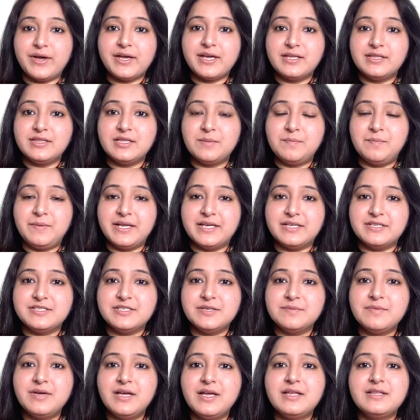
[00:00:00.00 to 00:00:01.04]
in the play
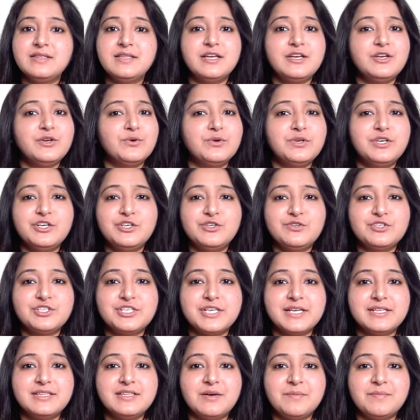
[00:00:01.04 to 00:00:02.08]
gym, then no need to
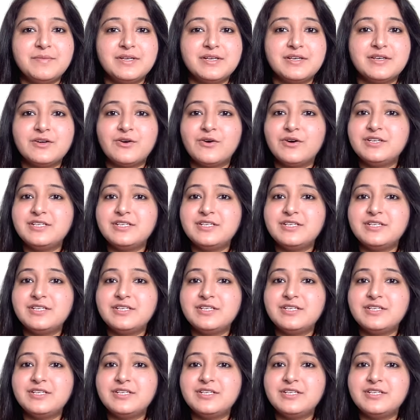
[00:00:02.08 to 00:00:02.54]
shake the mirror or